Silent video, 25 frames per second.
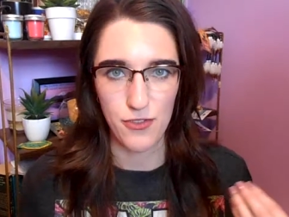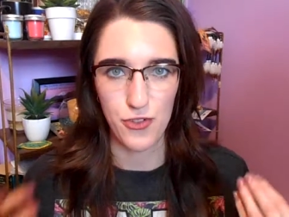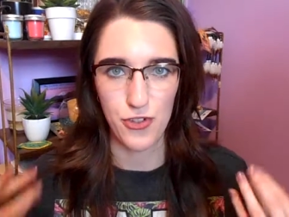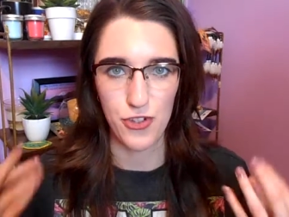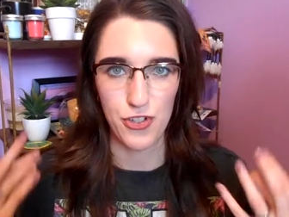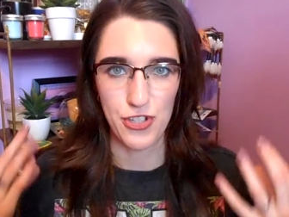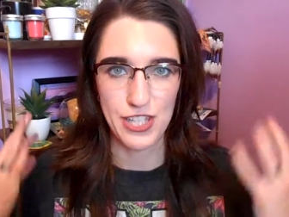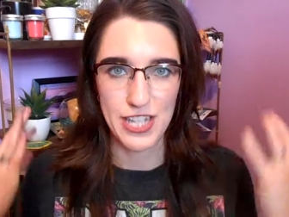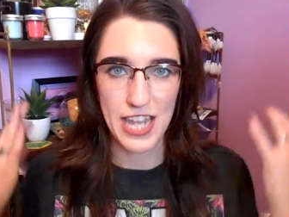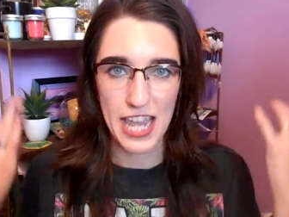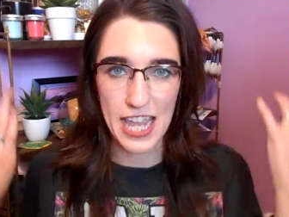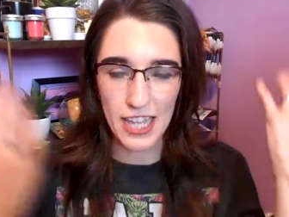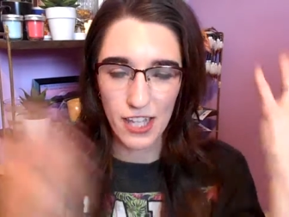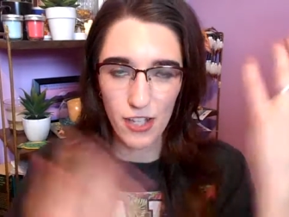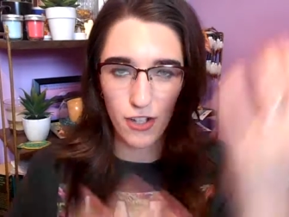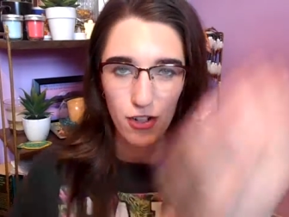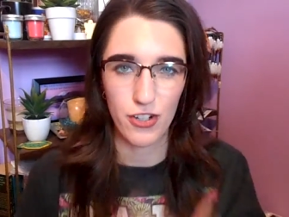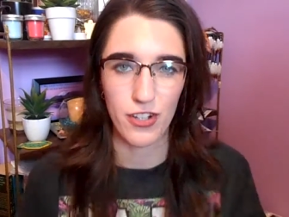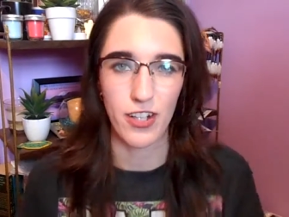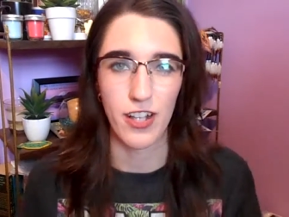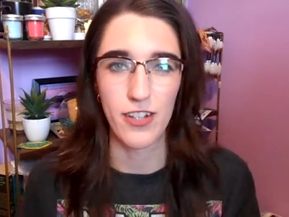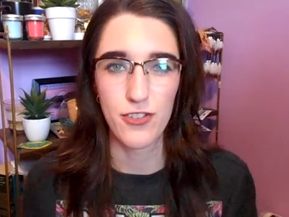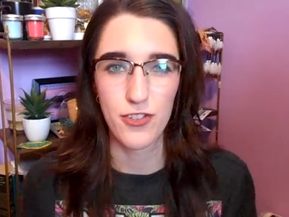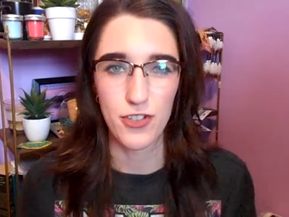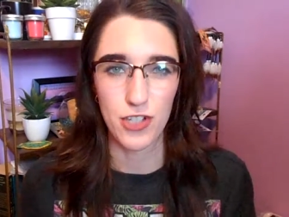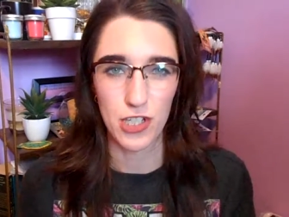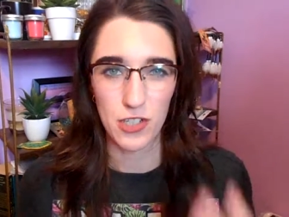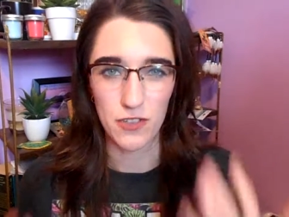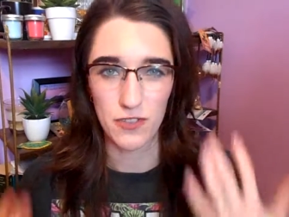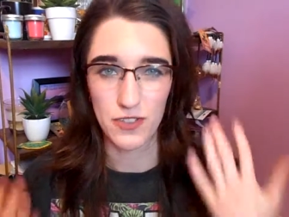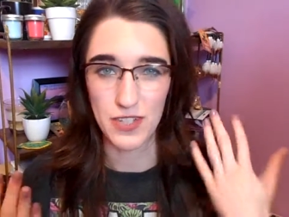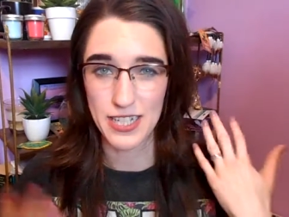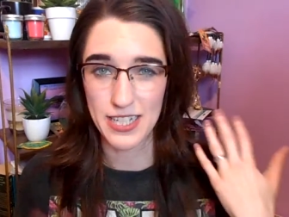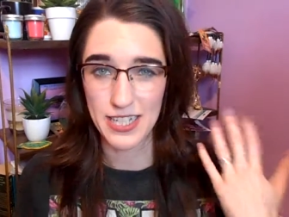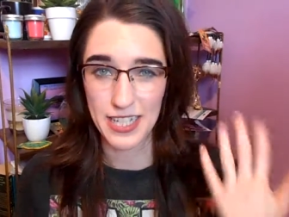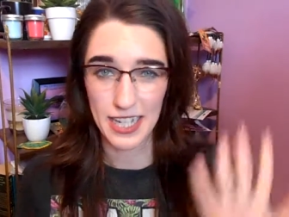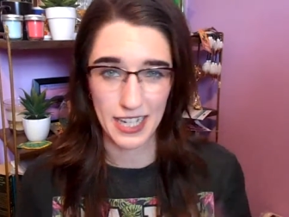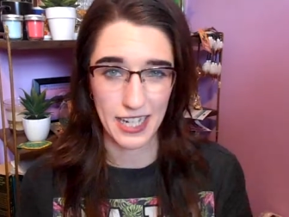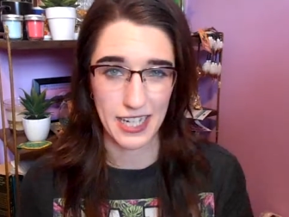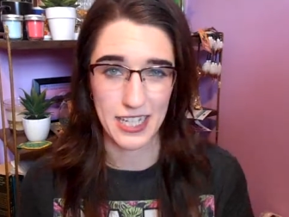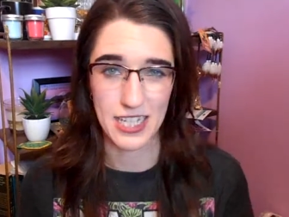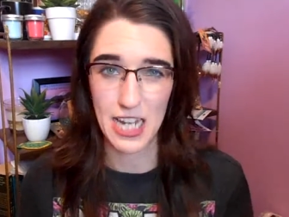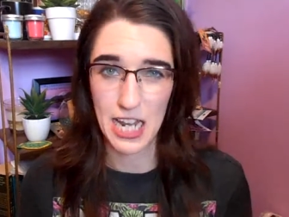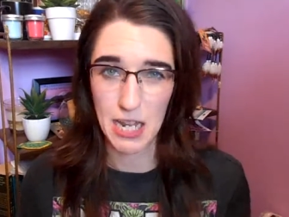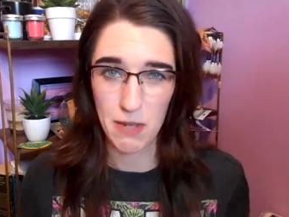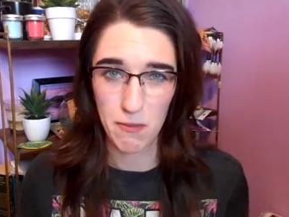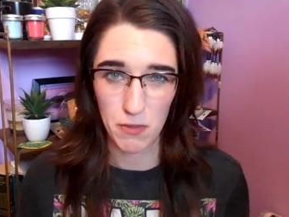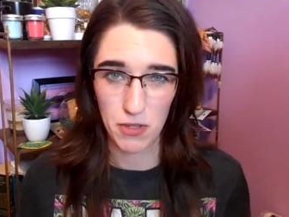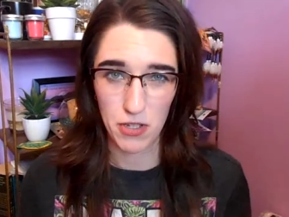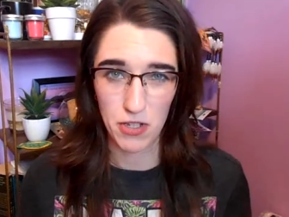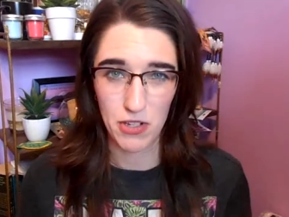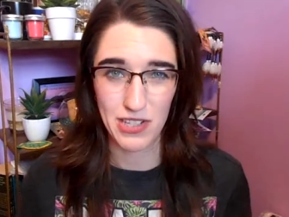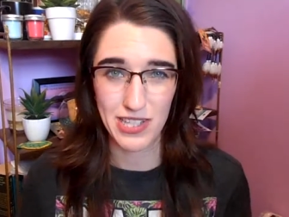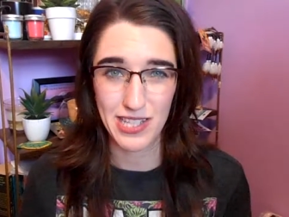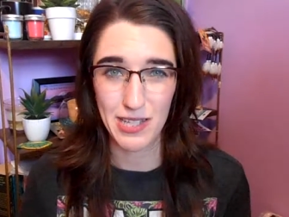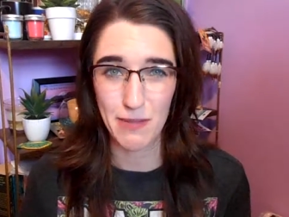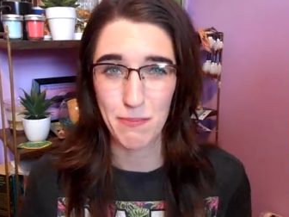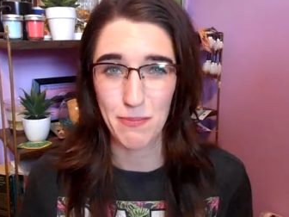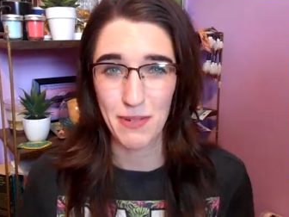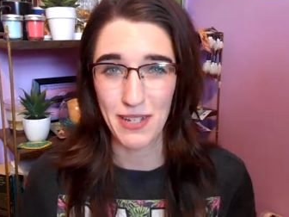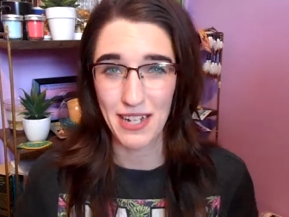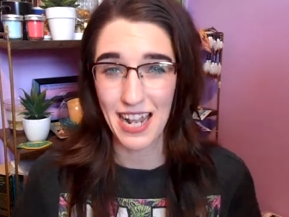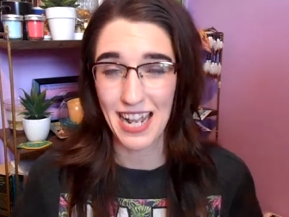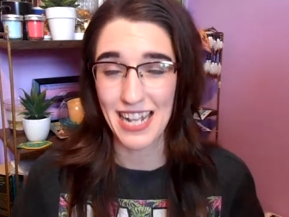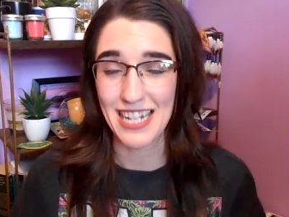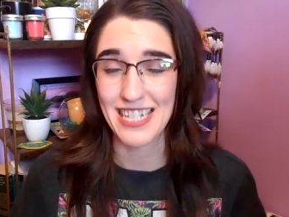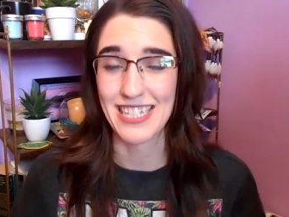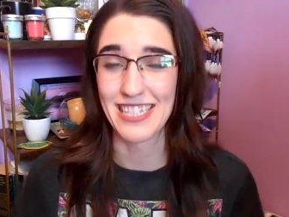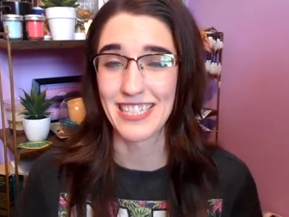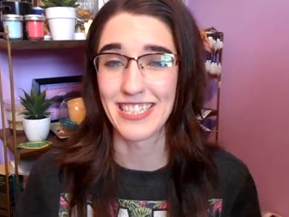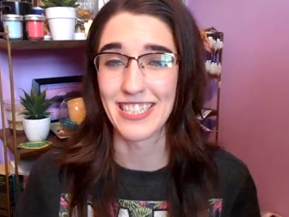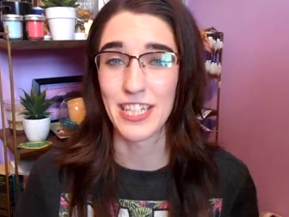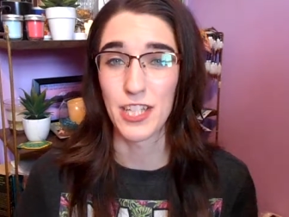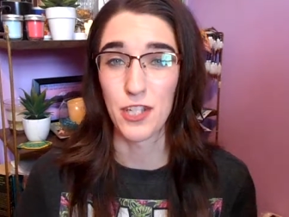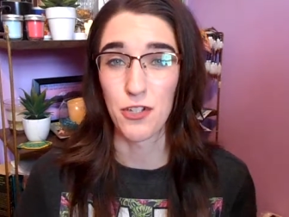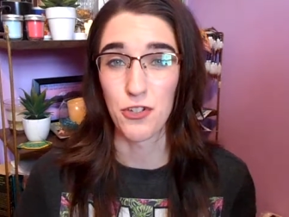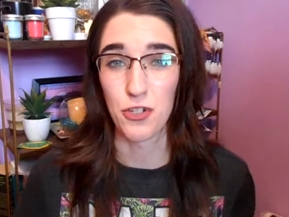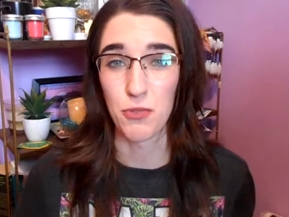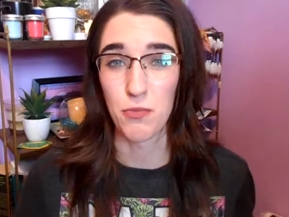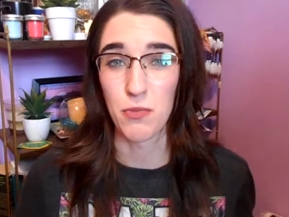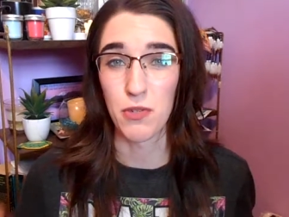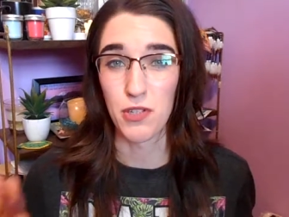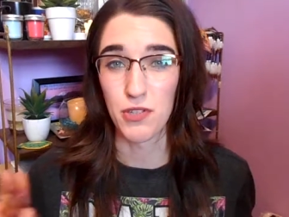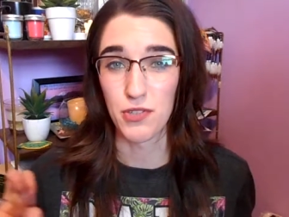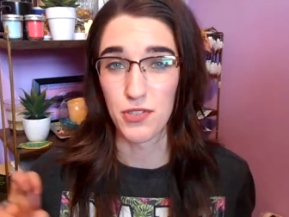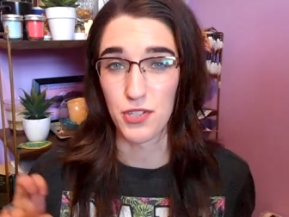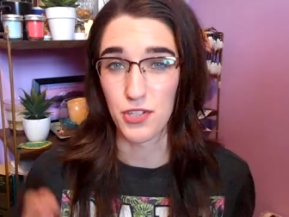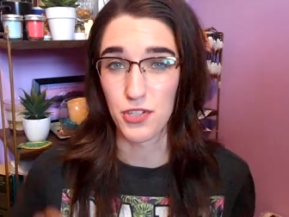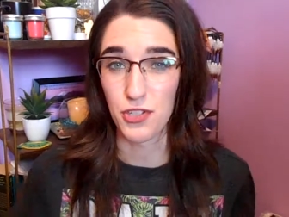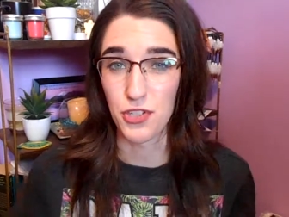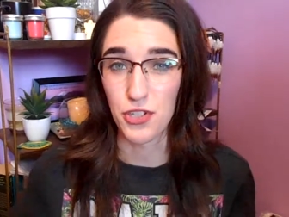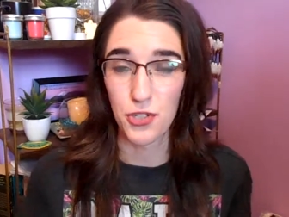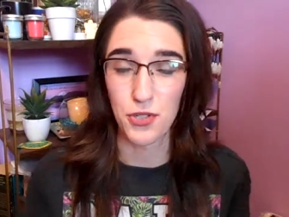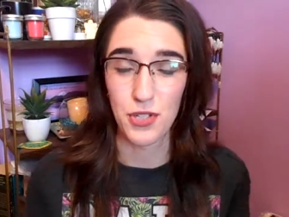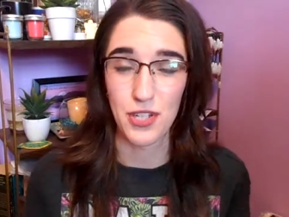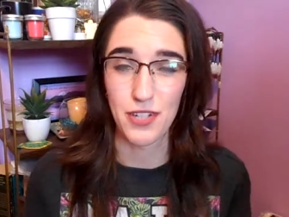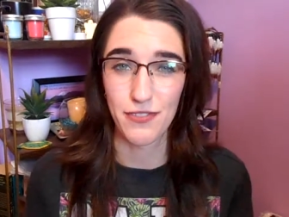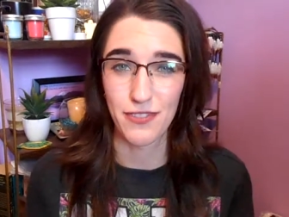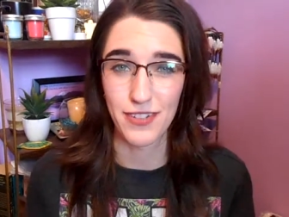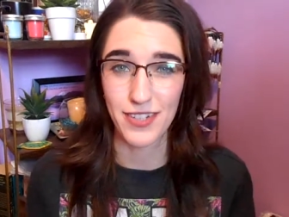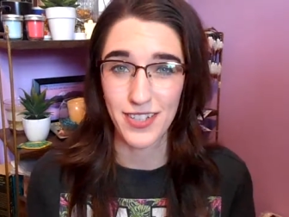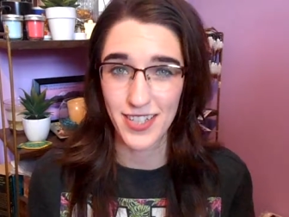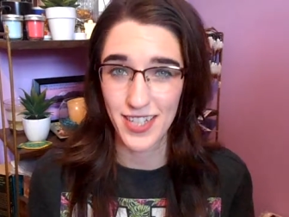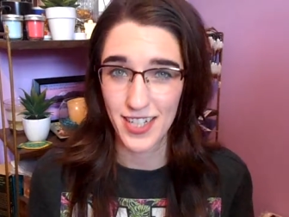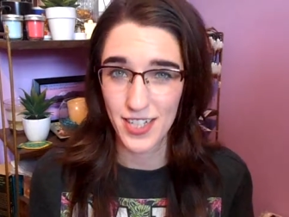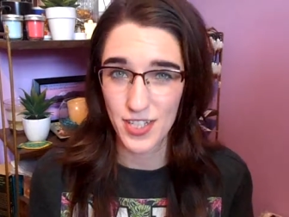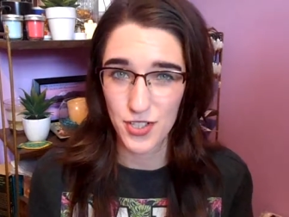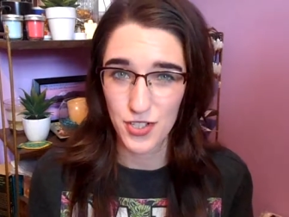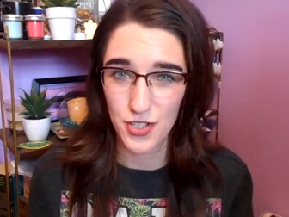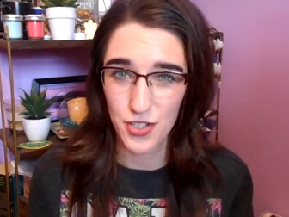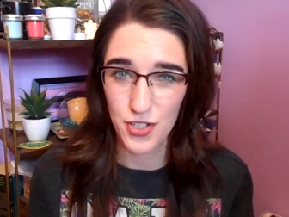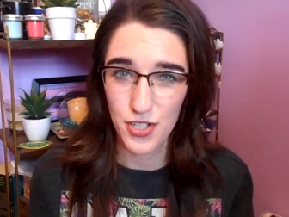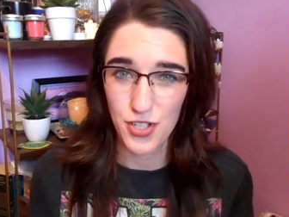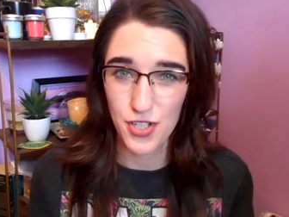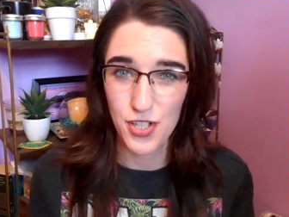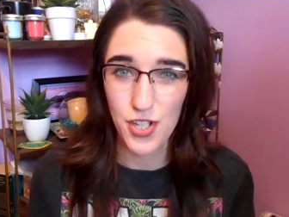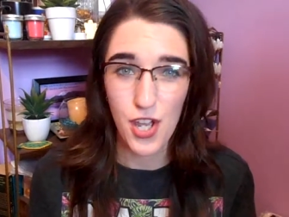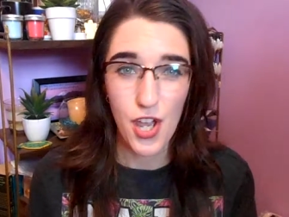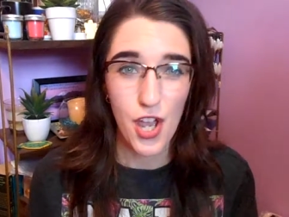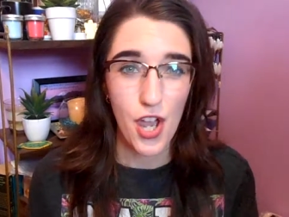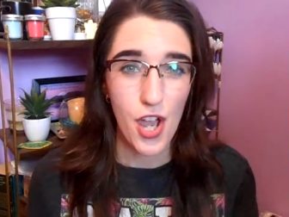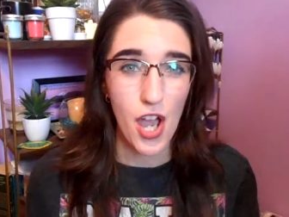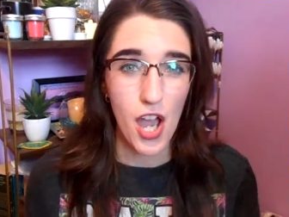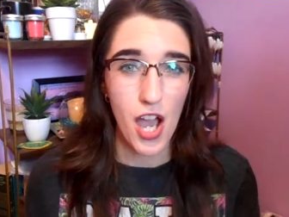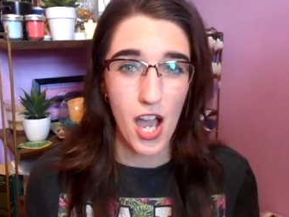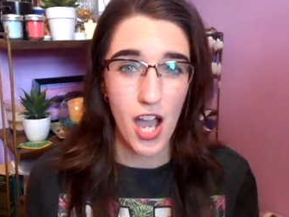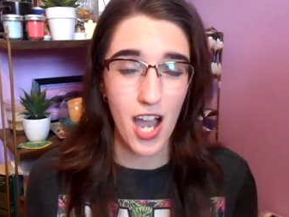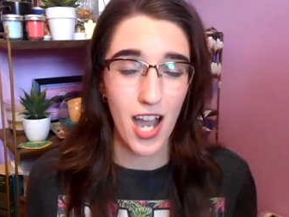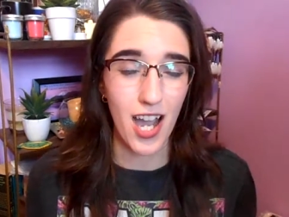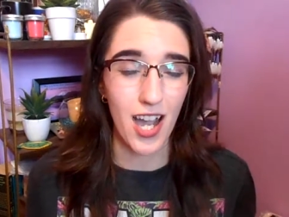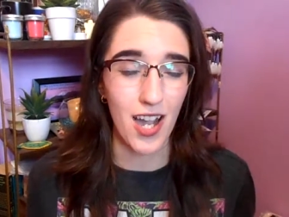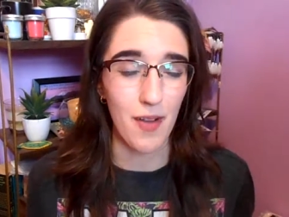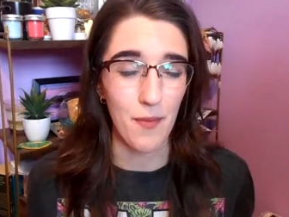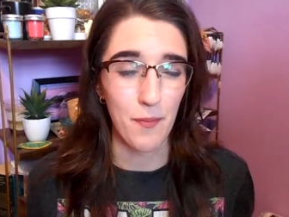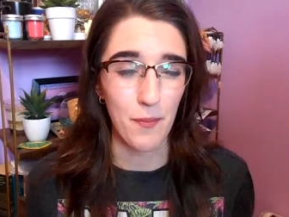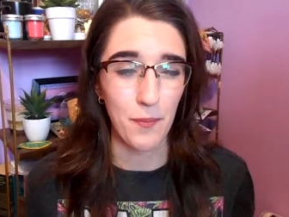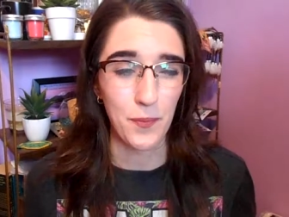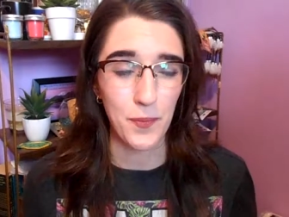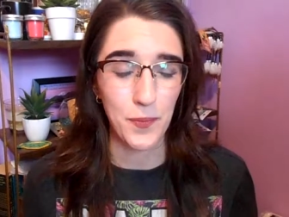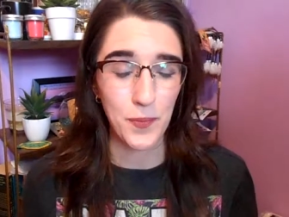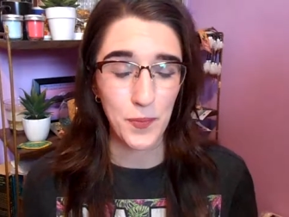just take your cleanser over a second time and use it, but ideally you should be using two different cleansers um,